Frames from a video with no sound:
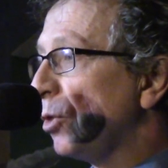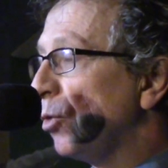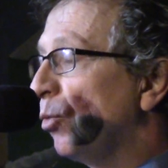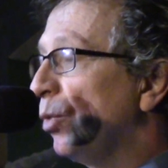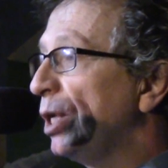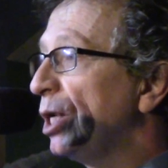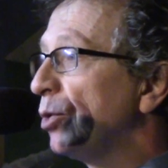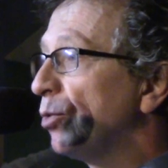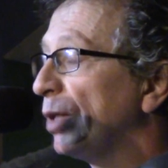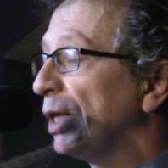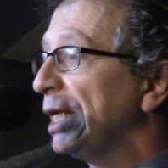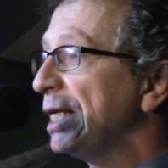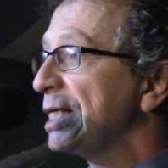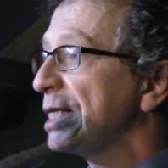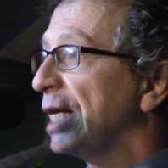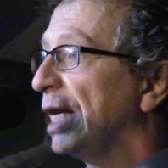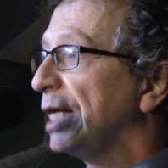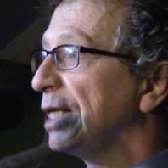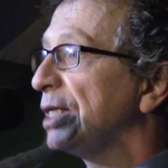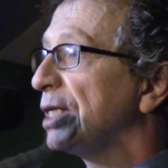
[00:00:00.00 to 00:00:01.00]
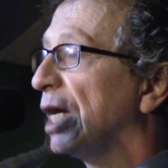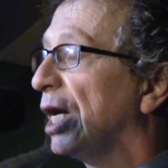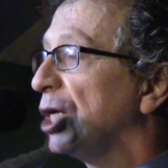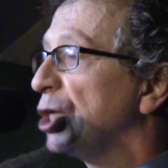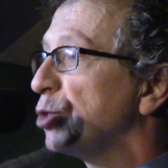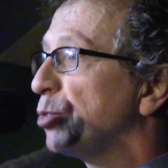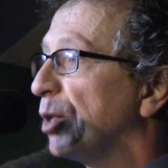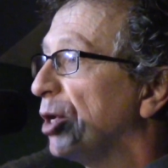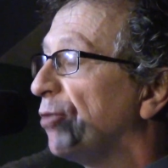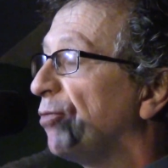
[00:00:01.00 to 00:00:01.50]
we didn't really stay in
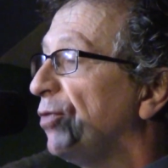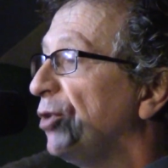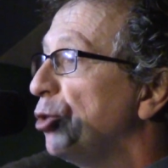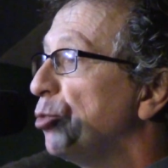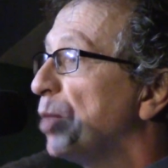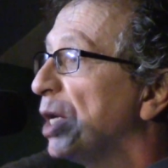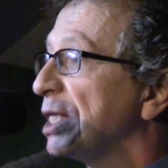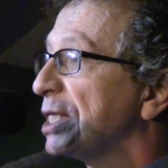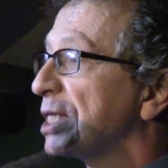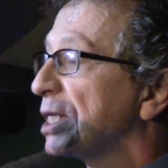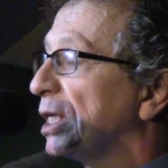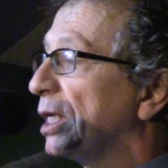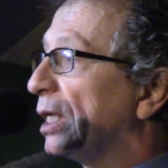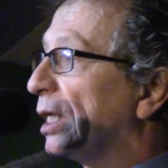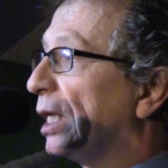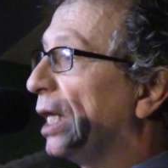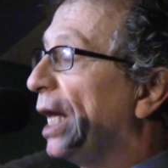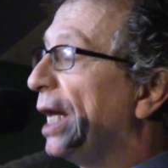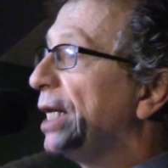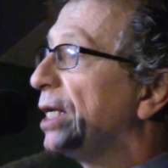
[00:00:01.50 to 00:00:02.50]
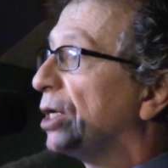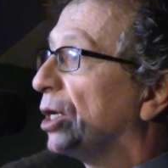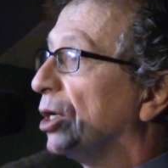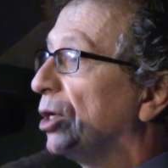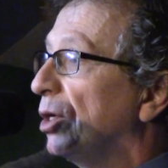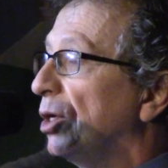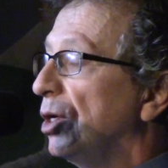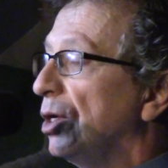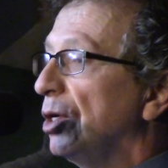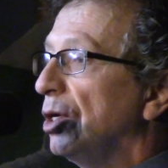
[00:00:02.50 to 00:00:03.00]
touch. But a few months
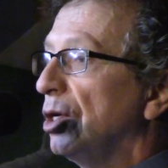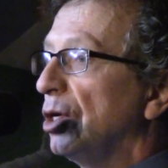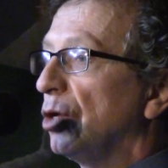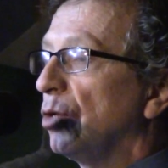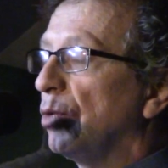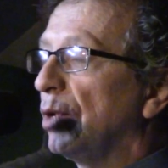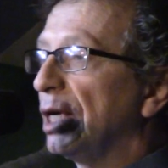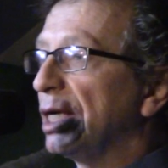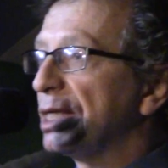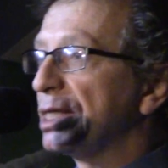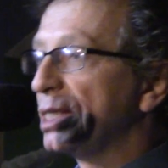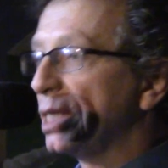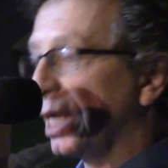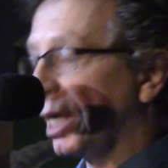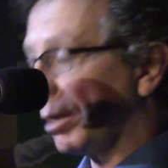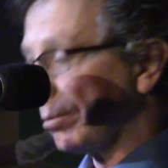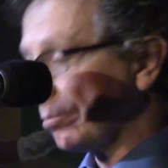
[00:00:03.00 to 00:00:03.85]
later was